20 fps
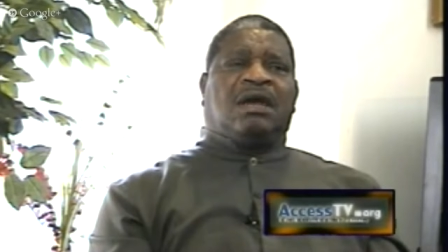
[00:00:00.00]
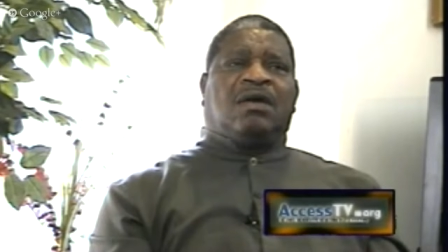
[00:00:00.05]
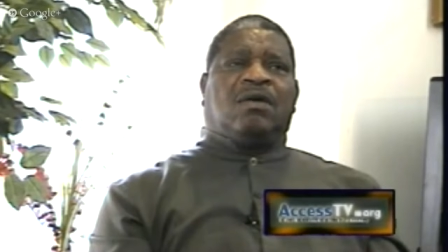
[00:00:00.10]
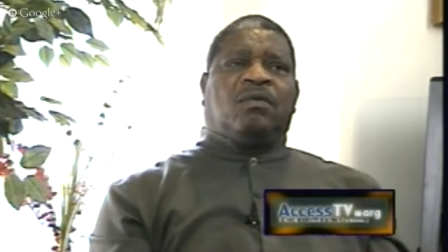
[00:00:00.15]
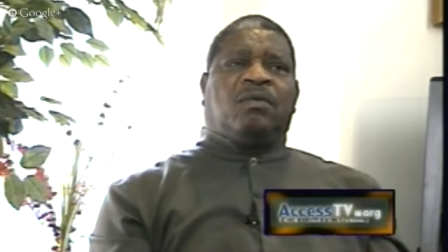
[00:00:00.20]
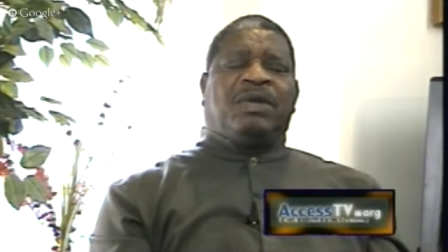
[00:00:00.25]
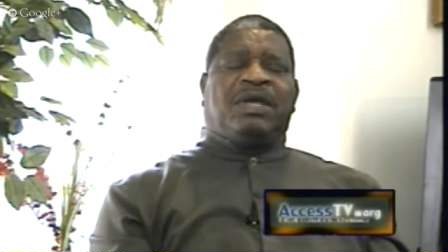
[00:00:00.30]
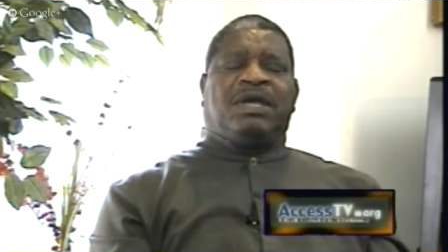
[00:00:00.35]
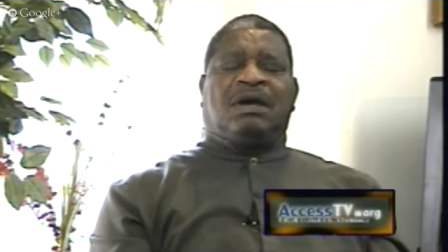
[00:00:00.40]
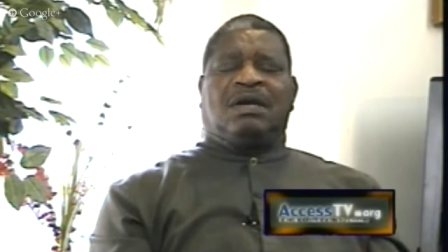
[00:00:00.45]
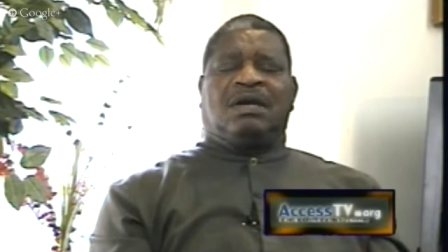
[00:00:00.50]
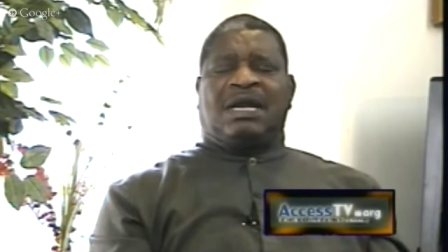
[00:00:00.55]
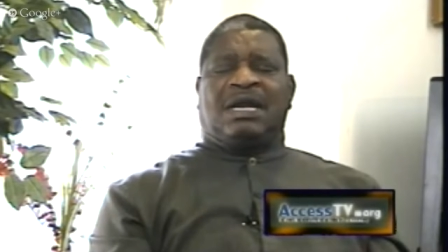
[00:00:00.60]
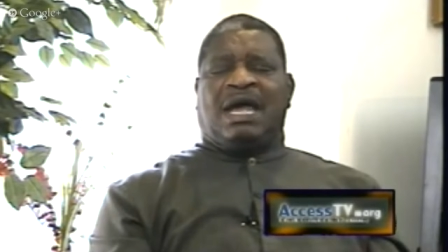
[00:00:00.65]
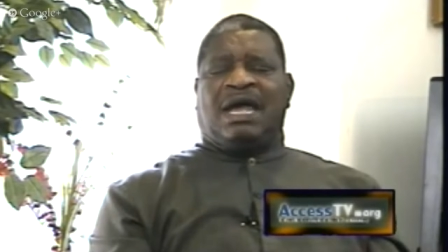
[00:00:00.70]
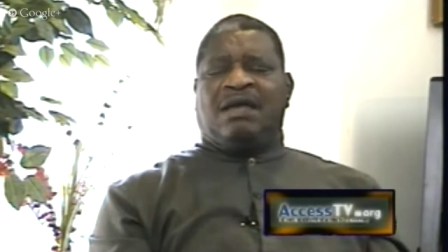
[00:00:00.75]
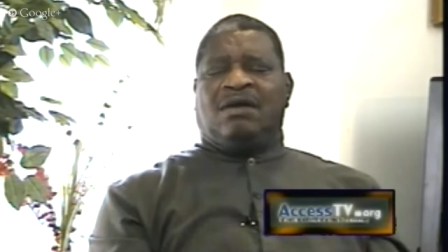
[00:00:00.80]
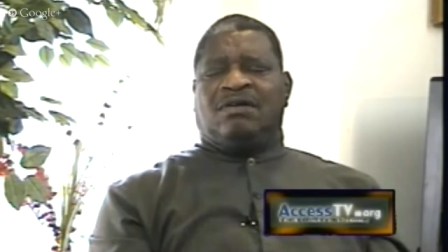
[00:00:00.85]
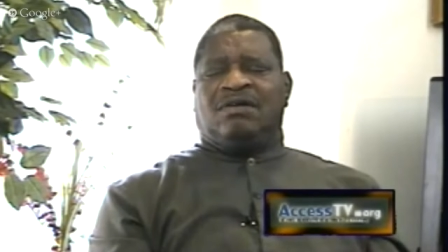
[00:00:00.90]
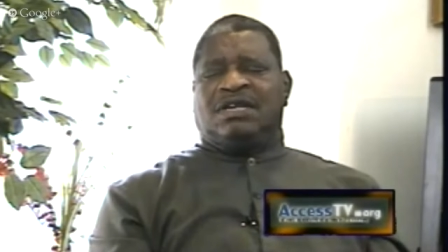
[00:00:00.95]
we got
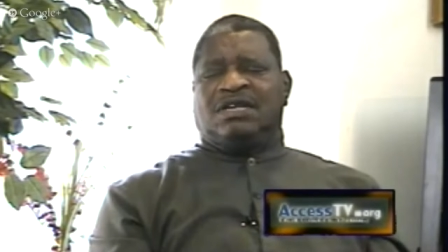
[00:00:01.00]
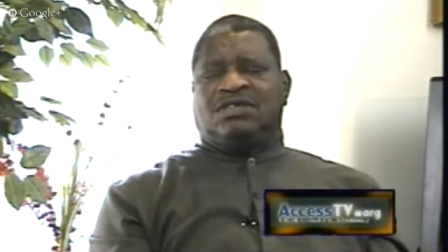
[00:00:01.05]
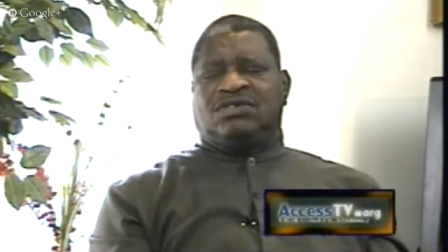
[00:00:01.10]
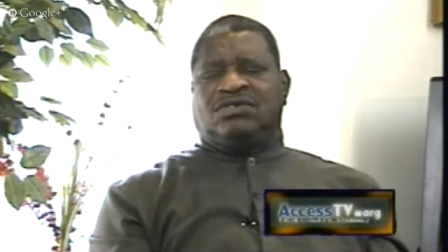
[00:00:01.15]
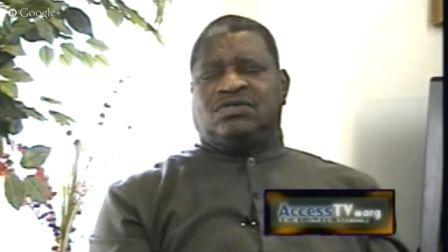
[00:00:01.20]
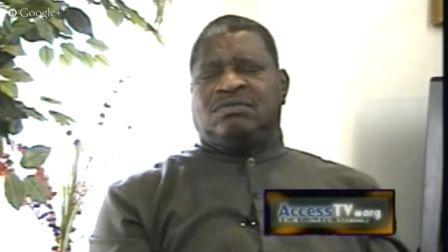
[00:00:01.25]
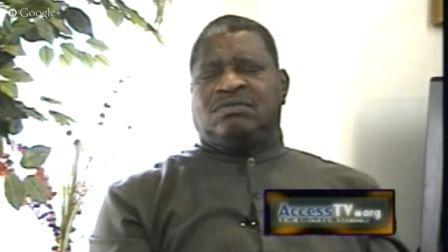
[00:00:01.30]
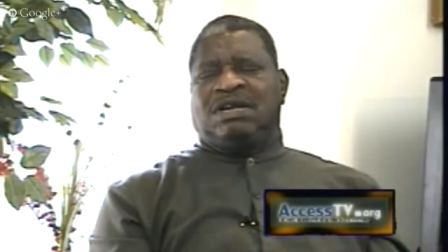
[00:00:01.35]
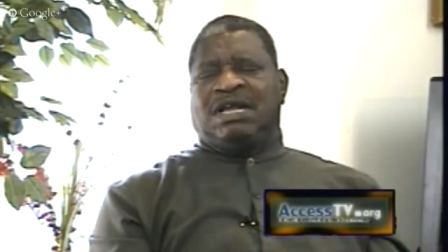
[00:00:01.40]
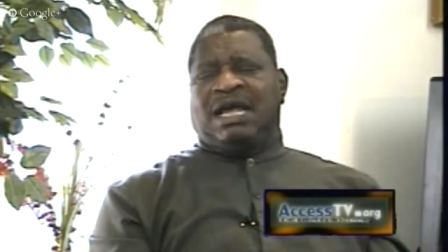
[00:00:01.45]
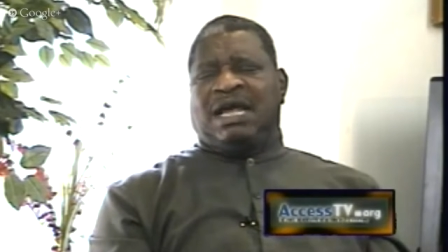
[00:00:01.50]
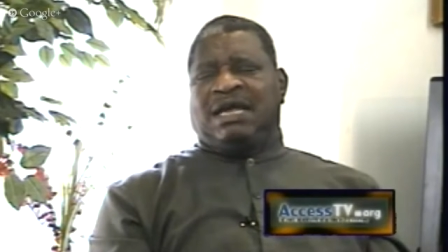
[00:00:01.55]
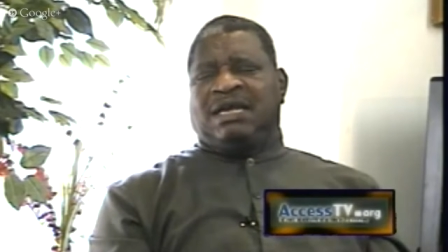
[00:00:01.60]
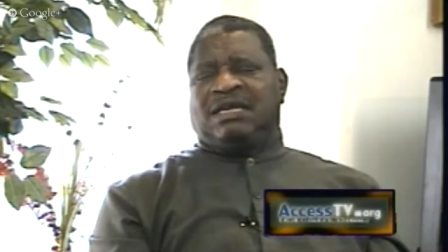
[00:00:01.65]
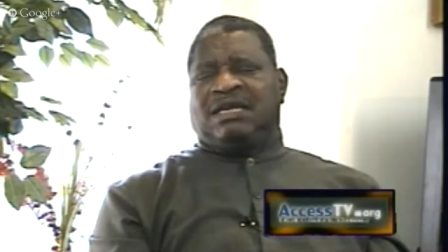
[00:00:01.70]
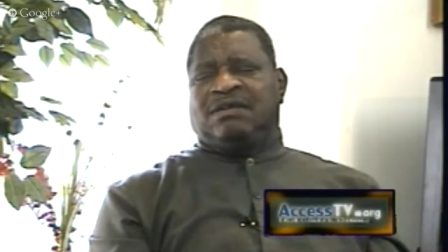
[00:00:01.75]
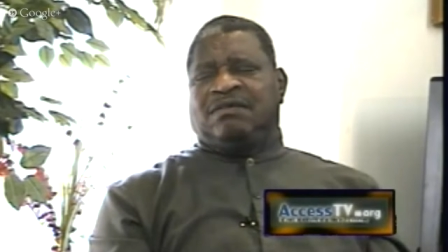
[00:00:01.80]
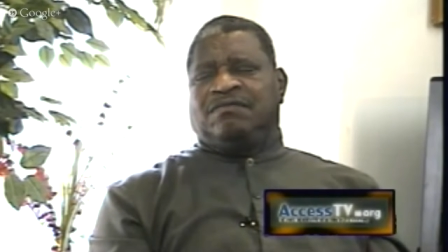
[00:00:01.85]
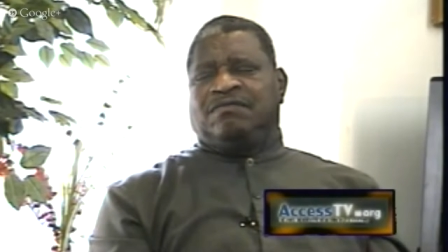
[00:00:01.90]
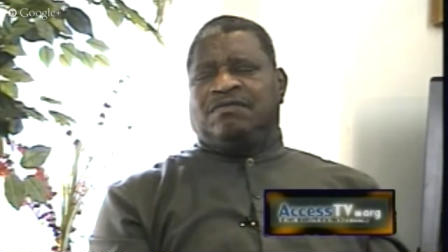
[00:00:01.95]
I got extremely
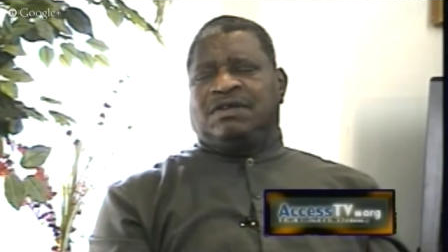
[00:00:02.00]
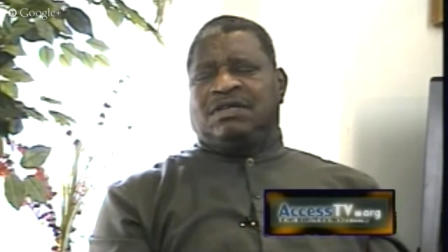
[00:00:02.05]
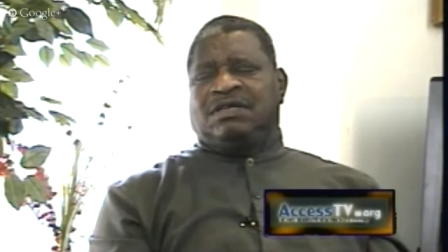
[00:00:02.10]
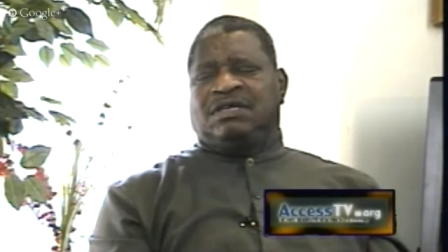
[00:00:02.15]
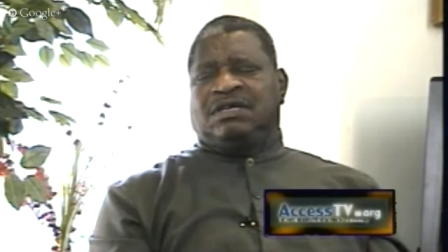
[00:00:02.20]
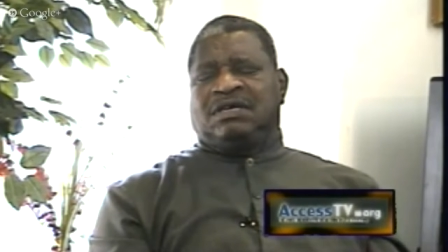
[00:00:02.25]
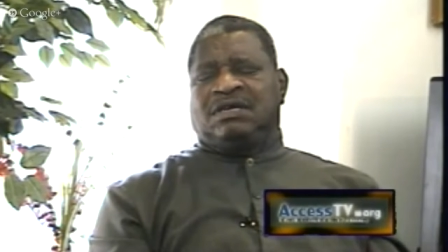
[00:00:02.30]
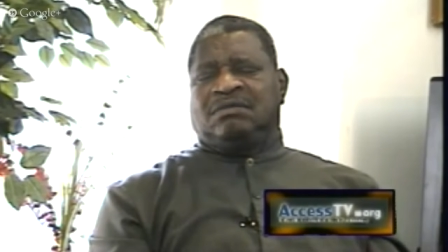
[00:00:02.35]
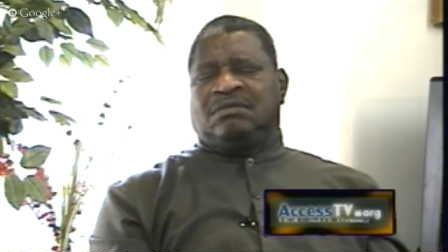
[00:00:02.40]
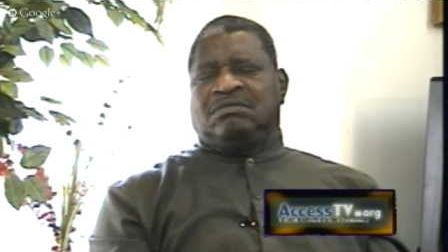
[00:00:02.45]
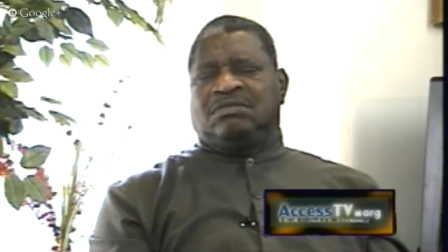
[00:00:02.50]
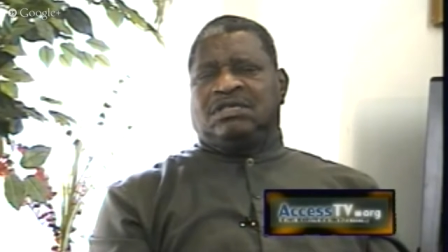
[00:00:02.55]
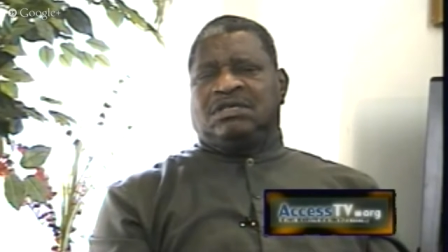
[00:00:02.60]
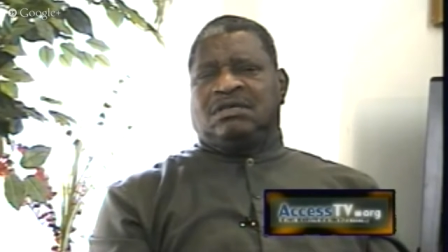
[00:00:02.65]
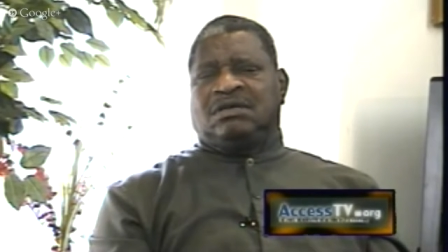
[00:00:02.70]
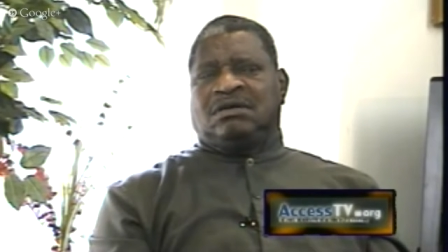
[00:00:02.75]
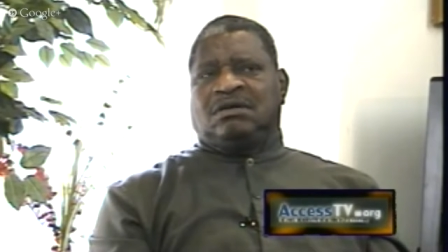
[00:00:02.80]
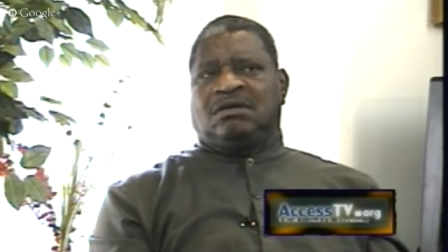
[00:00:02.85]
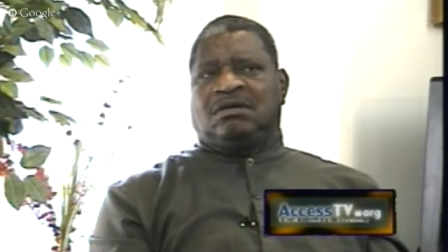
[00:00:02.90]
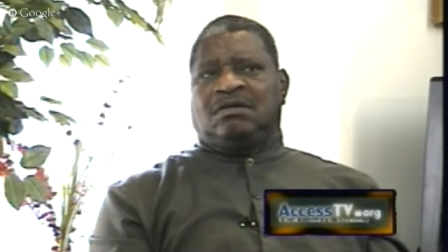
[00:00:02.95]
active in terms
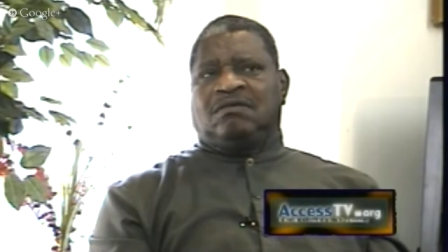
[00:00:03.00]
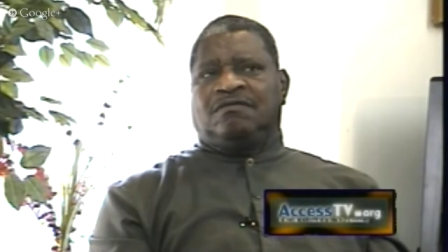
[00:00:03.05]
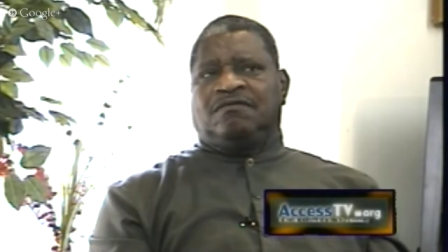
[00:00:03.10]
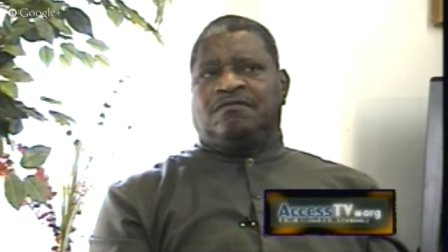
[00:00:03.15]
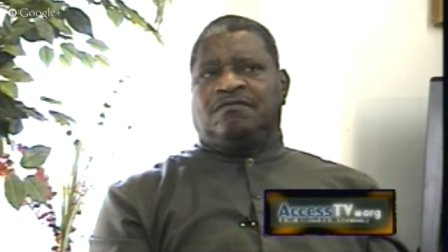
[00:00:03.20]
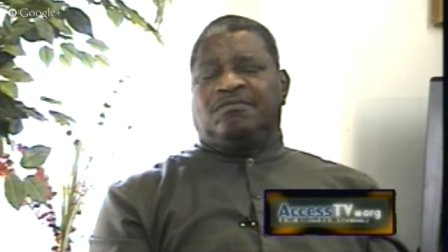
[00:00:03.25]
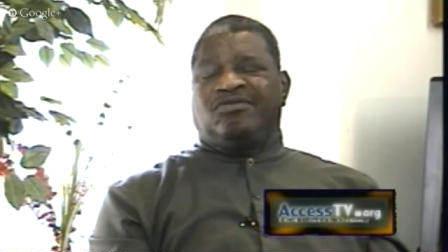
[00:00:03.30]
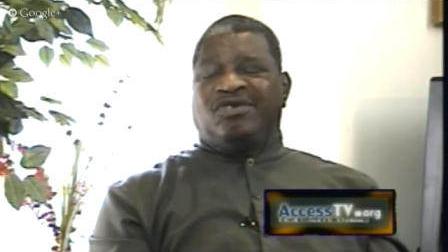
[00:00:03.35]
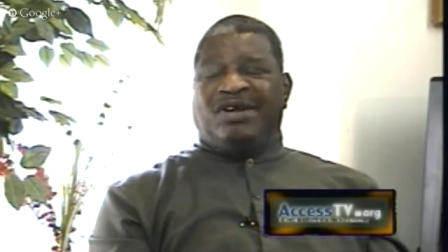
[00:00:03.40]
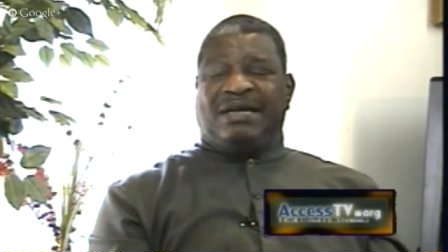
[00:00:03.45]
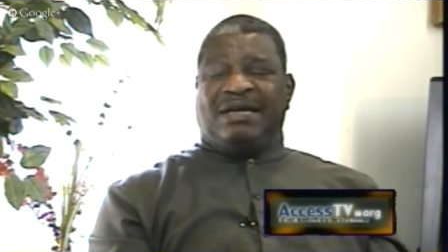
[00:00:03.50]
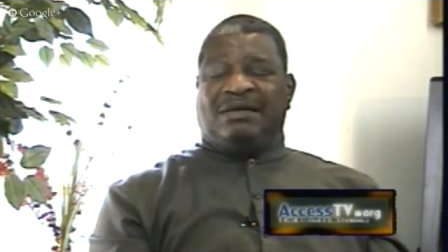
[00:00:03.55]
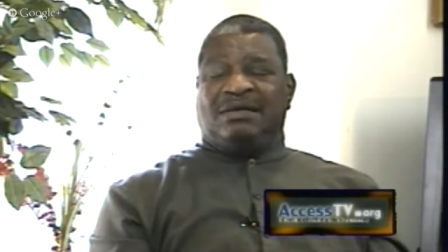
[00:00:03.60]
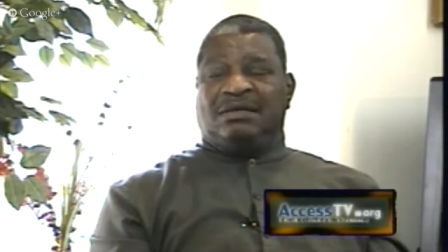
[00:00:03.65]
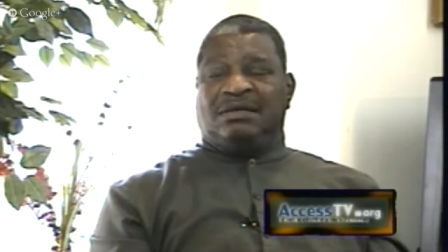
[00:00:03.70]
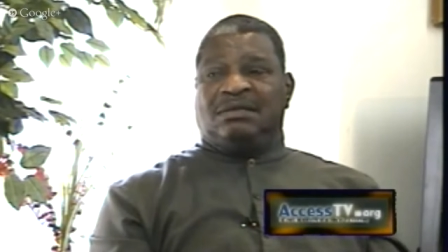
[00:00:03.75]
of when